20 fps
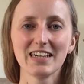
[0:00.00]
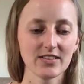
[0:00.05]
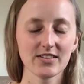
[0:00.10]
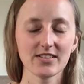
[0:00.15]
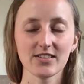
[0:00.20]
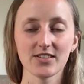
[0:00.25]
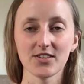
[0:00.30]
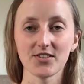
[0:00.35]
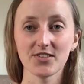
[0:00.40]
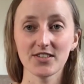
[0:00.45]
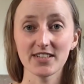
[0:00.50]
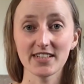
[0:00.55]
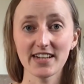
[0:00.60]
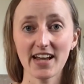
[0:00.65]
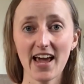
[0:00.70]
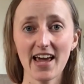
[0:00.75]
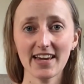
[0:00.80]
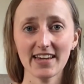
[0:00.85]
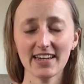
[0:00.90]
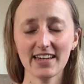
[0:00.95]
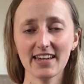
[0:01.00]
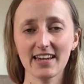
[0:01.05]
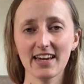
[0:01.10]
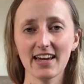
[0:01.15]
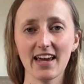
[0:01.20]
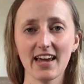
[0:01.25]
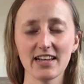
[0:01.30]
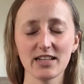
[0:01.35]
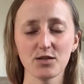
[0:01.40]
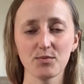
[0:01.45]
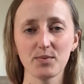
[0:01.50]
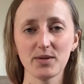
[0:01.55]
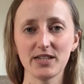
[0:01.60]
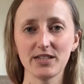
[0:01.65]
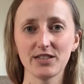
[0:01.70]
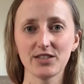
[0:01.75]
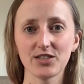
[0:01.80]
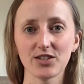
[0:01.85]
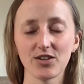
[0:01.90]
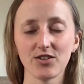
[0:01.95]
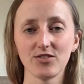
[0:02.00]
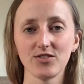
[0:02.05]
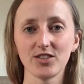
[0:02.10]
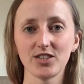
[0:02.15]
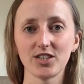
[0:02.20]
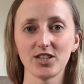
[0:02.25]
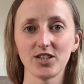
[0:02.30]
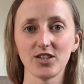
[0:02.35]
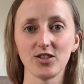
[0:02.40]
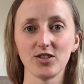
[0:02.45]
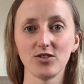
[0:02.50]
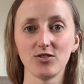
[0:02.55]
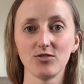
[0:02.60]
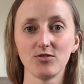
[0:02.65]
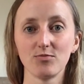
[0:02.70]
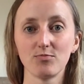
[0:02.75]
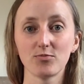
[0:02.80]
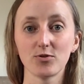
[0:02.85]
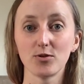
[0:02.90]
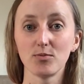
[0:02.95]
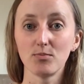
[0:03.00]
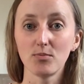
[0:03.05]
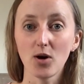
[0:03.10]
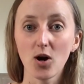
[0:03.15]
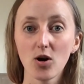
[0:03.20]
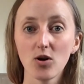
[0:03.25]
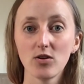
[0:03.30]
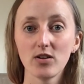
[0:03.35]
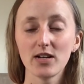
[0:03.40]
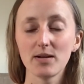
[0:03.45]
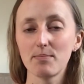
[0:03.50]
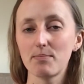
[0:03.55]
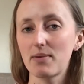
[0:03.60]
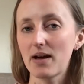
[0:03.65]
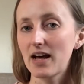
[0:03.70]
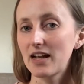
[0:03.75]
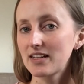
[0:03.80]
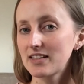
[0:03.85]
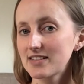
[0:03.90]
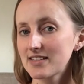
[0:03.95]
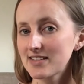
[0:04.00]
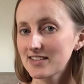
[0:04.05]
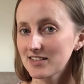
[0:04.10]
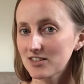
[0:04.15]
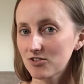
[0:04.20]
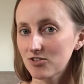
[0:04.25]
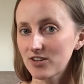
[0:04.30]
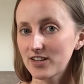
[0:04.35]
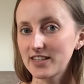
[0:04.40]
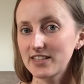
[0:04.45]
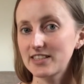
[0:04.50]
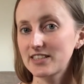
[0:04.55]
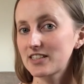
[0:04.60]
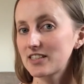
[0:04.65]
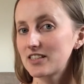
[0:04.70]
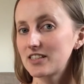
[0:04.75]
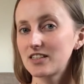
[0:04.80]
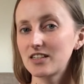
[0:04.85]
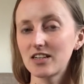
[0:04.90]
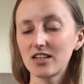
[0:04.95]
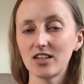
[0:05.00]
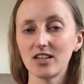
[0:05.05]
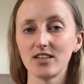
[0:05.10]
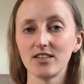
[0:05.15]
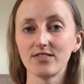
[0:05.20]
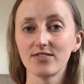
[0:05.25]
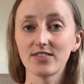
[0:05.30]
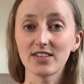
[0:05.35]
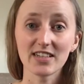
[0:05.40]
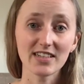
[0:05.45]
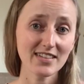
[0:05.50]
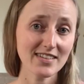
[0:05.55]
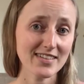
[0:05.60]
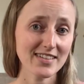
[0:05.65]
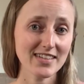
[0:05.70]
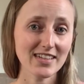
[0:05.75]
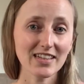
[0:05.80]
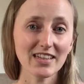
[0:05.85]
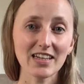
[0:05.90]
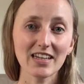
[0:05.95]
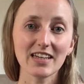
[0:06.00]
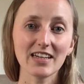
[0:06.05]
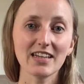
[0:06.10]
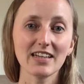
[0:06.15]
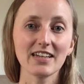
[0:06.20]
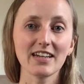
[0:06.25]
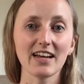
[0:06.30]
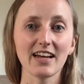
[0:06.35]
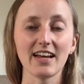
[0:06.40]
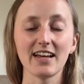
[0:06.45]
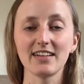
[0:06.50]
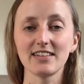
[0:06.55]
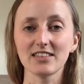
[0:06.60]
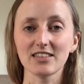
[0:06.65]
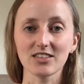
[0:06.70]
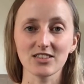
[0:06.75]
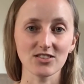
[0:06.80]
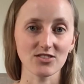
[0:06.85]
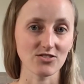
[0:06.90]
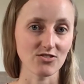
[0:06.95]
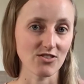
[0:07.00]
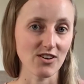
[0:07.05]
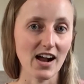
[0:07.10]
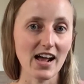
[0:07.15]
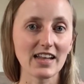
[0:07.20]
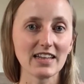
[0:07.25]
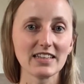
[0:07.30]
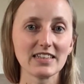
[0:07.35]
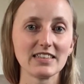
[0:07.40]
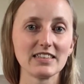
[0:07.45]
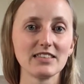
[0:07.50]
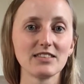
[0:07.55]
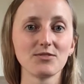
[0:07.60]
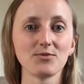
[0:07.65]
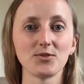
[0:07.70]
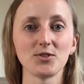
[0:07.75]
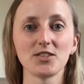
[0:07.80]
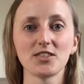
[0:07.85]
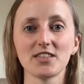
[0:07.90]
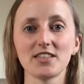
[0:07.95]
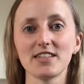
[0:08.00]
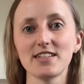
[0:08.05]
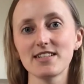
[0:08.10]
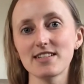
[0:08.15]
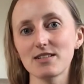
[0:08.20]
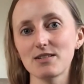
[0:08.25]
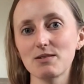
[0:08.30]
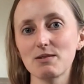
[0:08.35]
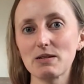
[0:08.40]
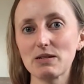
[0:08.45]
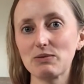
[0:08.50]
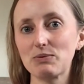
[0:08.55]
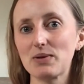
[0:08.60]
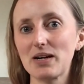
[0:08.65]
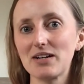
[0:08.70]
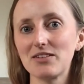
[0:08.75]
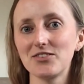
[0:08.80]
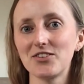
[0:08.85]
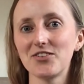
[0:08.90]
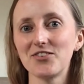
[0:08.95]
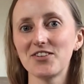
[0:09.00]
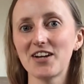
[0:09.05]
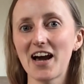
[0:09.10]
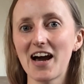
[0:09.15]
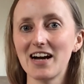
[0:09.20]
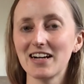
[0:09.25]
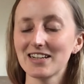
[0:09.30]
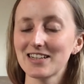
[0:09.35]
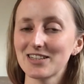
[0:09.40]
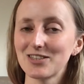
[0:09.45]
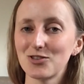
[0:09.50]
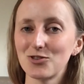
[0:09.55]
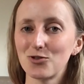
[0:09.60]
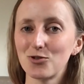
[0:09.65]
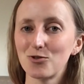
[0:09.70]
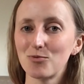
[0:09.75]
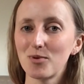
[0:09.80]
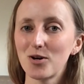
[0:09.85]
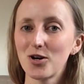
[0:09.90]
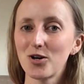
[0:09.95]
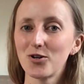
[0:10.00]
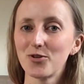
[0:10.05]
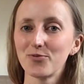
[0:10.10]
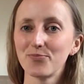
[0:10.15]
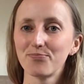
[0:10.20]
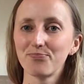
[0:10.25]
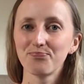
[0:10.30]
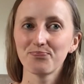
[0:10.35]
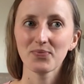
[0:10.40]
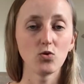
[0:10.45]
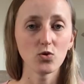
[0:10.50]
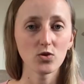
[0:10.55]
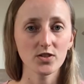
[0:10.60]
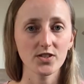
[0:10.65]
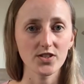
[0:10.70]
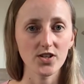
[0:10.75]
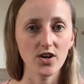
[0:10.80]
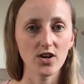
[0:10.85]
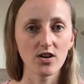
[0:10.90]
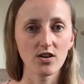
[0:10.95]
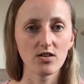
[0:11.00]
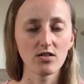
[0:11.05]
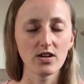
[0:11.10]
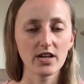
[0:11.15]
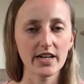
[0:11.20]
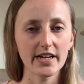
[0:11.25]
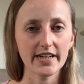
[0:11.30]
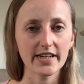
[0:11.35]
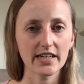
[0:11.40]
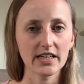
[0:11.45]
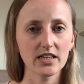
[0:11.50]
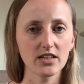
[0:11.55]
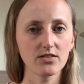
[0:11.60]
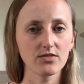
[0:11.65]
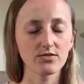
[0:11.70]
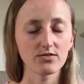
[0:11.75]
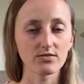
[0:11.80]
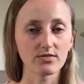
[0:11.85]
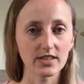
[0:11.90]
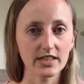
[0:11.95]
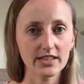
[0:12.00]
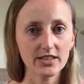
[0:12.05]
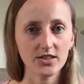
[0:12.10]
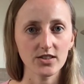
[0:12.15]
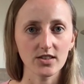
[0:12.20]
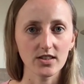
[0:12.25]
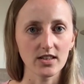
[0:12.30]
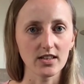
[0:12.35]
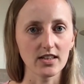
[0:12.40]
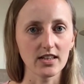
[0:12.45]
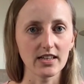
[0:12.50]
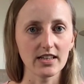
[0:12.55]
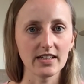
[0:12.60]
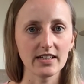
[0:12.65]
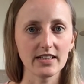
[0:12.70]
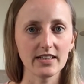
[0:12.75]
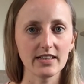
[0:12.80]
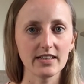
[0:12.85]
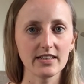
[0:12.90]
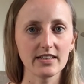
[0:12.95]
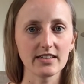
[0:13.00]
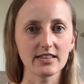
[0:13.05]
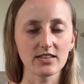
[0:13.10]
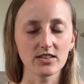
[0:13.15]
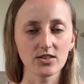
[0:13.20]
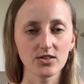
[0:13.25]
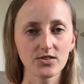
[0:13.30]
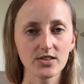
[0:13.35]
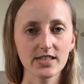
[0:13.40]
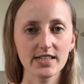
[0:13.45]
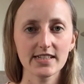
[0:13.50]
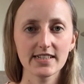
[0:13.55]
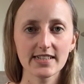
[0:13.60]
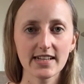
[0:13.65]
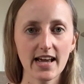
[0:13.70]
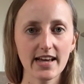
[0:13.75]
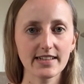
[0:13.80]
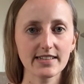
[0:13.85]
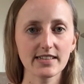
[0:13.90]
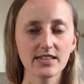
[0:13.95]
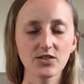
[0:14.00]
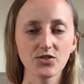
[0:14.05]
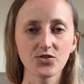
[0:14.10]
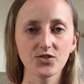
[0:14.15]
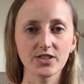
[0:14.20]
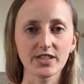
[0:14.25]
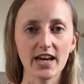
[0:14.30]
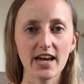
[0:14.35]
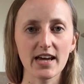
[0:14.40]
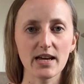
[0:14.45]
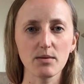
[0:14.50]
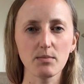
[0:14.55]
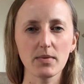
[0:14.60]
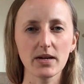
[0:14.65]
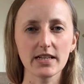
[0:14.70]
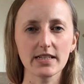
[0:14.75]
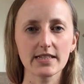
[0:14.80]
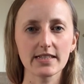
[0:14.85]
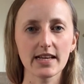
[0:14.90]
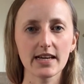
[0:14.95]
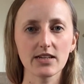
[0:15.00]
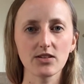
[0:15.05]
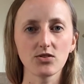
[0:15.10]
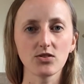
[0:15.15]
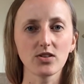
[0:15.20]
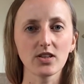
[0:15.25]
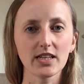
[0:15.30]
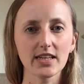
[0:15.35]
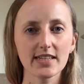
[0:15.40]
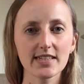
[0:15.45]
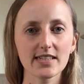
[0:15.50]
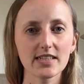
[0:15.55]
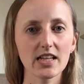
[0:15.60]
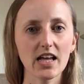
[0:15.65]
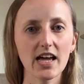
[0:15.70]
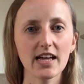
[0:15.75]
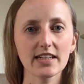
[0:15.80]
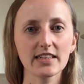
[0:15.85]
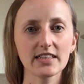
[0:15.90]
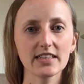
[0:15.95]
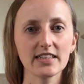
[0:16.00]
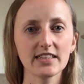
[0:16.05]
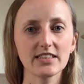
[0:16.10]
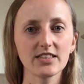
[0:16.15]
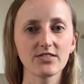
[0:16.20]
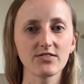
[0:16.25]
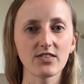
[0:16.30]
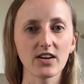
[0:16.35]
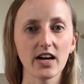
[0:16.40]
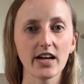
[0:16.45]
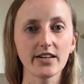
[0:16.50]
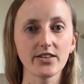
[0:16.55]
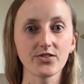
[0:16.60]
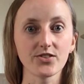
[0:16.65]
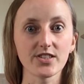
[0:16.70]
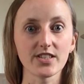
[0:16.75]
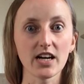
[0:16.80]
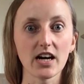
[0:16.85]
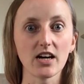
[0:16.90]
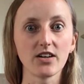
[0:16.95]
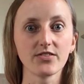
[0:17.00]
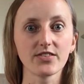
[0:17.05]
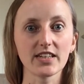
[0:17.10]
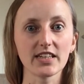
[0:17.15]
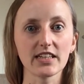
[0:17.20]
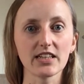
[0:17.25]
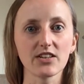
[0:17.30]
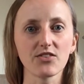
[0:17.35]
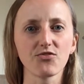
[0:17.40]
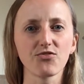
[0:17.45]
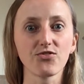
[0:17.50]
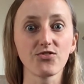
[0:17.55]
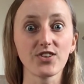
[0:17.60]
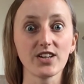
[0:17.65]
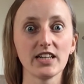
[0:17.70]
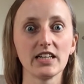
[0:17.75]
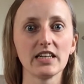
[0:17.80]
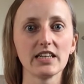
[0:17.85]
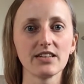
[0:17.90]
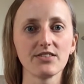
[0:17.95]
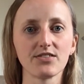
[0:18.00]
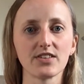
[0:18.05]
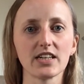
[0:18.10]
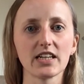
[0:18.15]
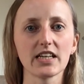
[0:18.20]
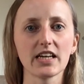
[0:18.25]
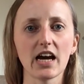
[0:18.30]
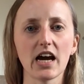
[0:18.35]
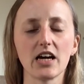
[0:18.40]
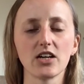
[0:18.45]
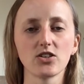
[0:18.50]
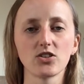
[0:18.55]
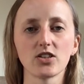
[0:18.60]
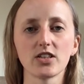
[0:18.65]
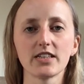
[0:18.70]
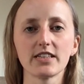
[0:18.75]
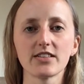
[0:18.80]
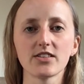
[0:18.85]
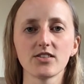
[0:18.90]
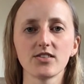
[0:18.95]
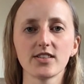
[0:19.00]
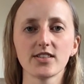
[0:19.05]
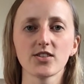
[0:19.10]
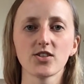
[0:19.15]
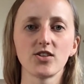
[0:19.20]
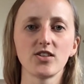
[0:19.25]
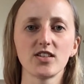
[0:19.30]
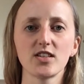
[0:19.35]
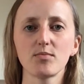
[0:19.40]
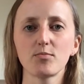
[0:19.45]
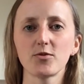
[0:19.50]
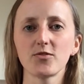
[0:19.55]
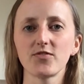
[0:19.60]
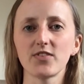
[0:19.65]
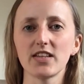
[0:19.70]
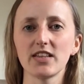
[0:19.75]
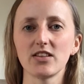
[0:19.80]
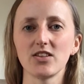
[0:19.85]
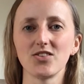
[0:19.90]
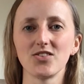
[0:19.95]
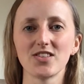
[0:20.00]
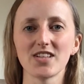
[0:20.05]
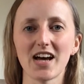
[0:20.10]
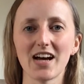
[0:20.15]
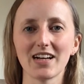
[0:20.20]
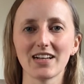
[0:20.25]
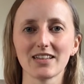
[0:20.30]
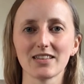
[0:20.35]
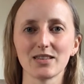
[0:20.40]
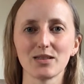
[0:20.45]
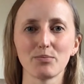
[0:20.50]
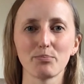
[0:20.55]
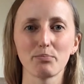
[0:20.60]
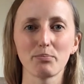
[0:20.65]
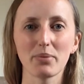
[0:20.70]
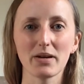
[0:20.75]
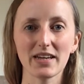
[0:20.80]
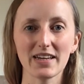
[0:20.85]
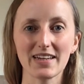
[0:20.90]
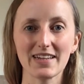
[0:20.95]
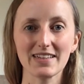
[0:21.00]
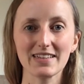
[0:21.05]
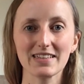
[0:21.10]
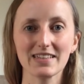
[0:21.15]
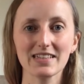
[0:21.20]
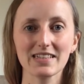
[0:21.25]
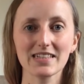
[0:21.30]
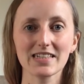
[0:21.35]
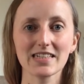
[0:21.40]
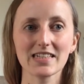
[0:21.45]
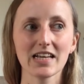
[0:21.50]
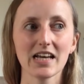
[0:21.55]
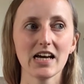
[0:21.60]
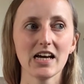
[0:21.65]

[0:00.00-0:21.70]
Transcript: So snacking has been shown to promote a balanced secretion of insulin and ghrelin, which is a well-known hunger hormone. Also, eating regularly, including snacks in your day, means that you're less likely to find yourself getting really, really hungry. So it's going to prevent those hunger peaks,